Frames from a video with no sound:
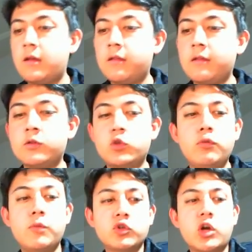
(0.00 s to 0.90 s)
The 2
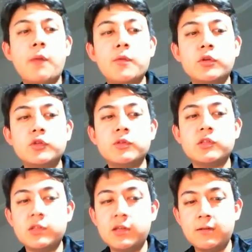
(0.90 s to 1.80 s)
most common ones we
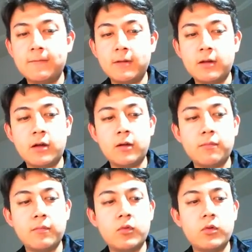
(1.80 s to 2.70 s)
see,
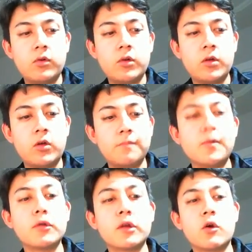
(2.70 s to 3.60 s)

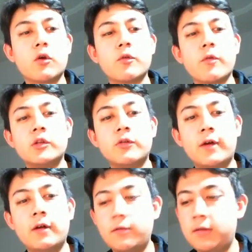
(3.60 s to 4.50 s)
both occur in the reg file.